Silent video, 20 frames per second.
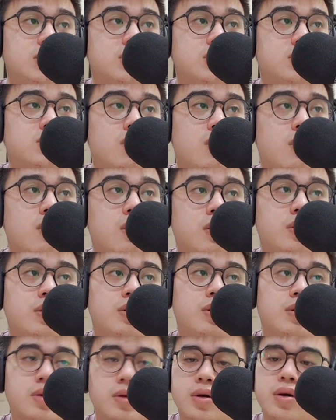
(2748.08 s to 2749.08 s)
score
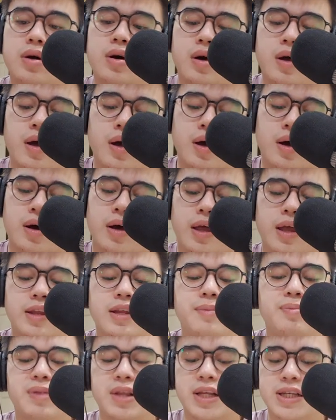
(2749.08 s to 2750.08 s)

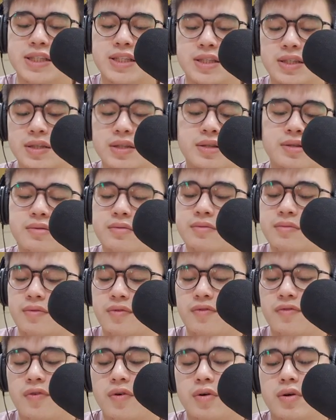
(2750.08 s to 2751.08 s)
80 plus
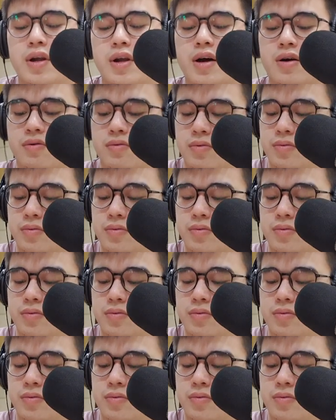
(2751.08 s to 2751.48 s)
for now.